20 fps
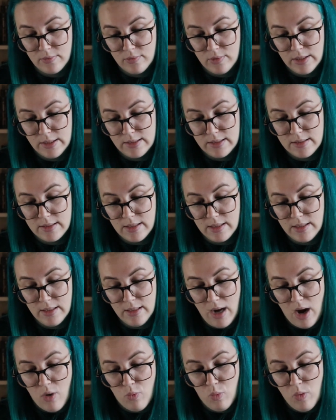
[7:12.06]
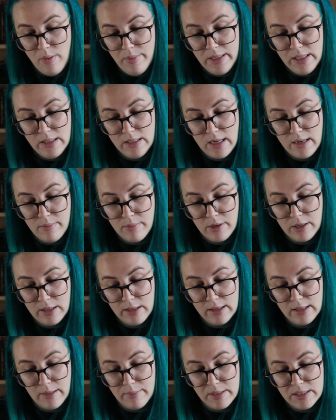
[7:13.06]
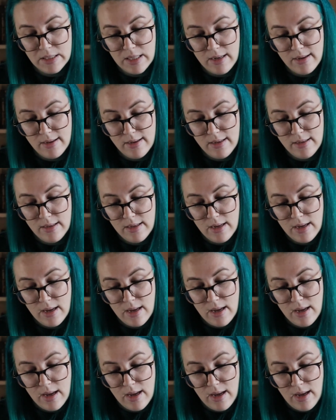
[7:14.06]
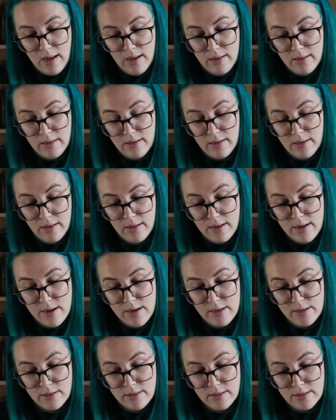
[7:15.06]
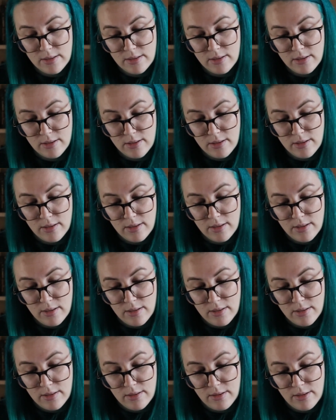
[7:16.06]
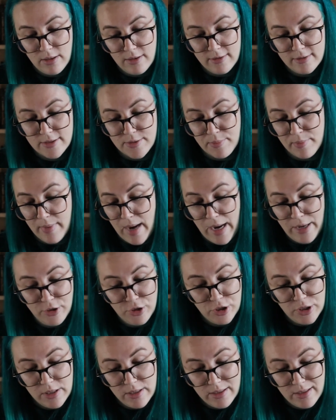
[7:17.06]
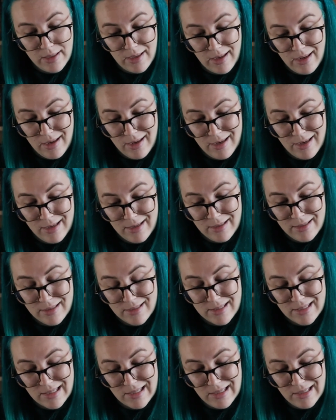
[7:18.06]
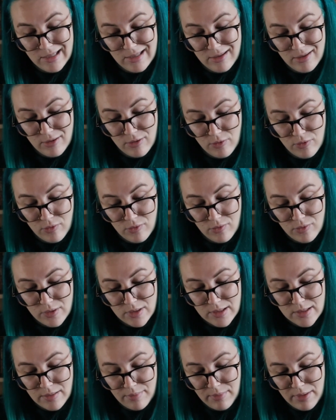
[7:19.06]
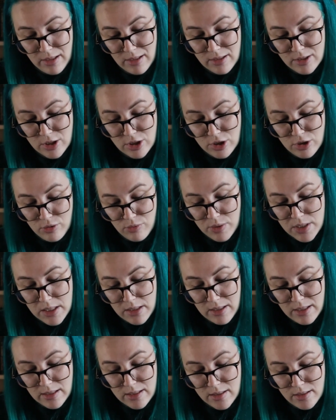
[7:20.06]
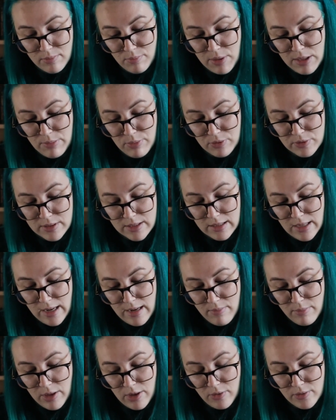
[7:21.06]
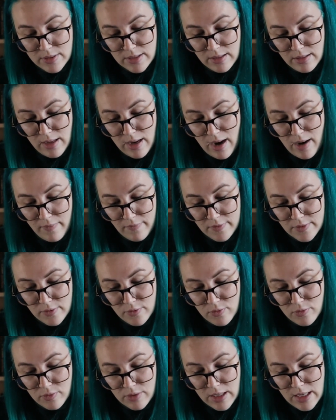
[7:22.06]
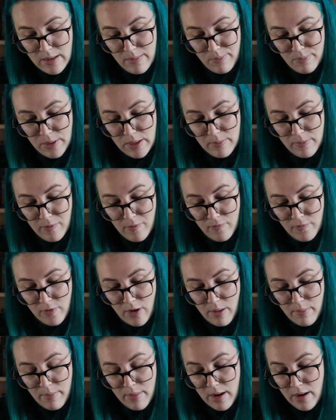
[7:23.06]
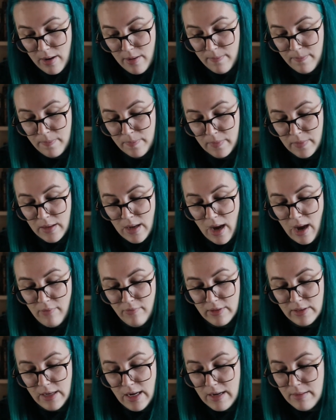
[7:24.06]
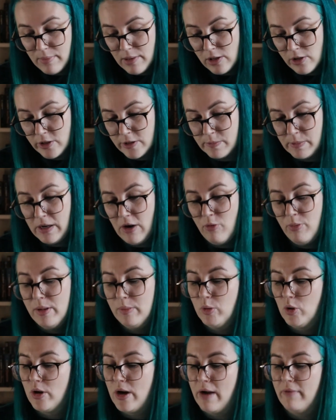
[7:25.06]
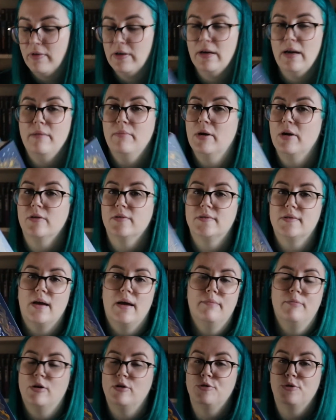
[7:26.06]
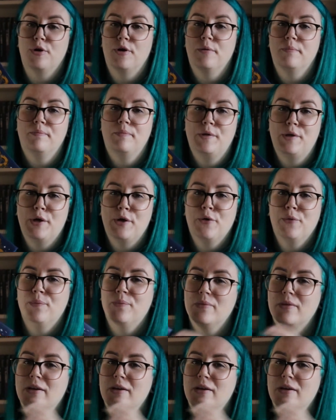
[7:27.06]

let's see, a woman named Clementine and there's magic and something to do with like people's nightmares and they have to keep people from having nightmares, but now people are having nightmares. I'm not sure, you know,